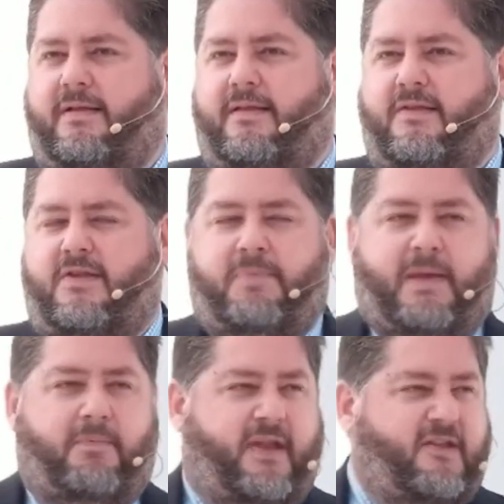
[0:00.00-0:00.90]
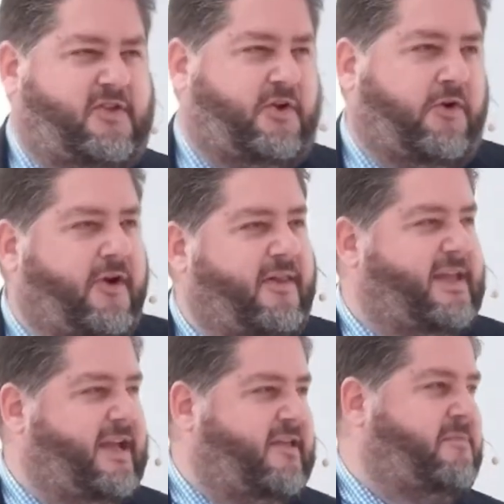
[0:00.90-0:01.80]
This is a people that is currently
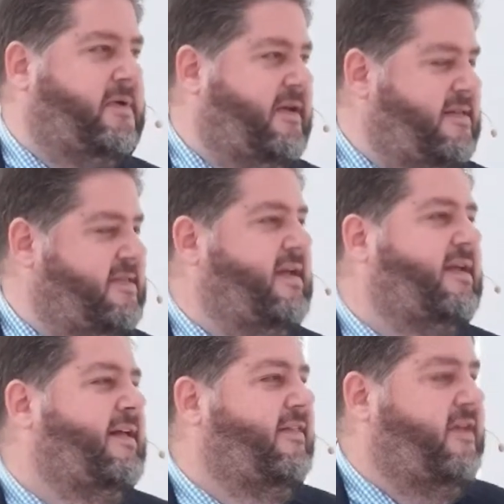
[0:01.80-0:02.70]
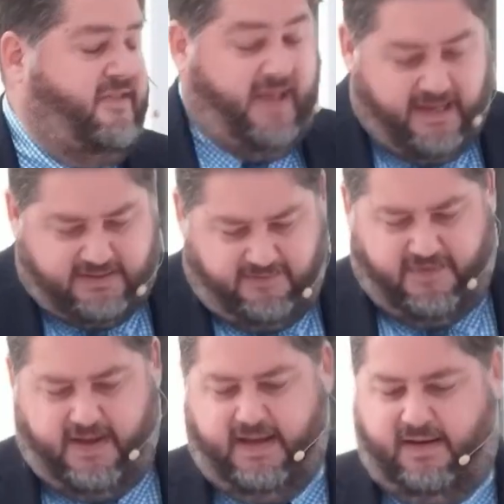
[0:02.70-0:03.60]
experiencing the
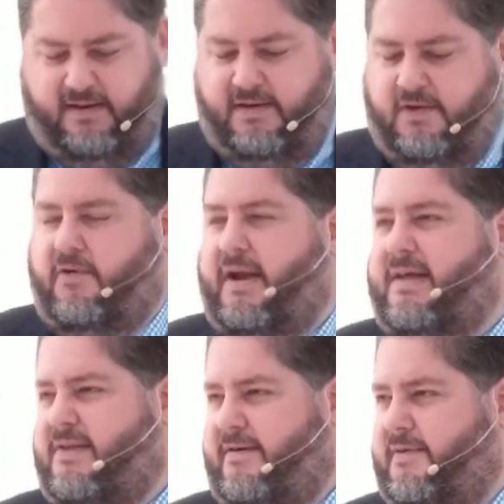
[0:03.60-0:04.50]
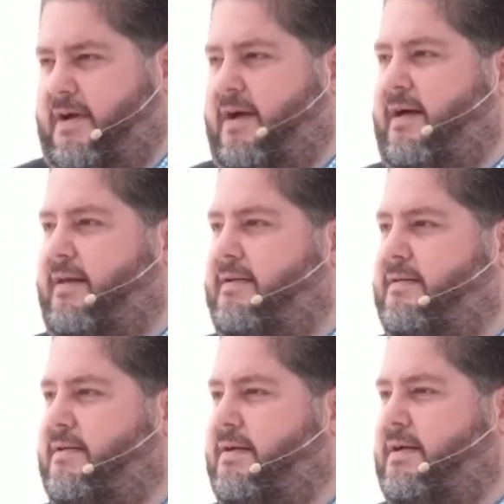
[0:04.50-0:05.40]
sanctifying grace of God,
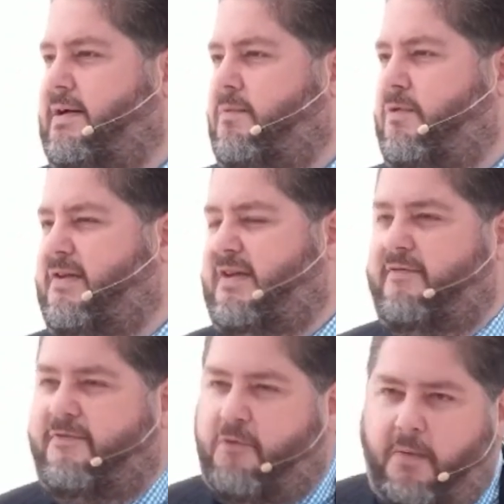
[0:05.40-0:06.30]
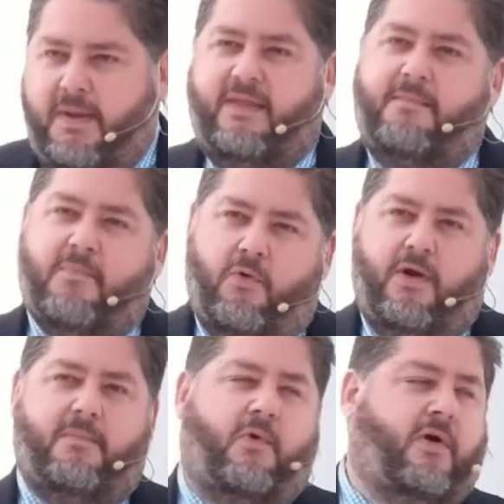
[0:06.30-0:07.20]
where he's conforming them more
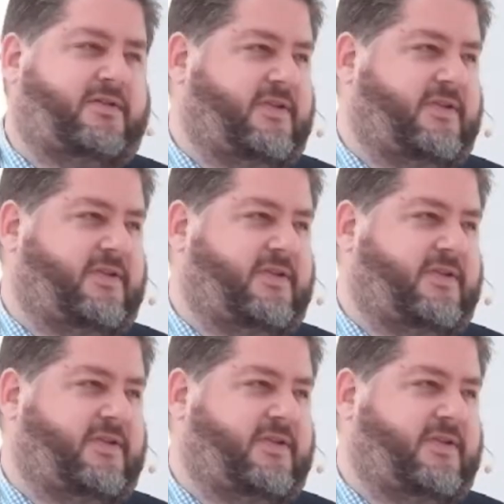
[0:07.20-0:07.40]
and more to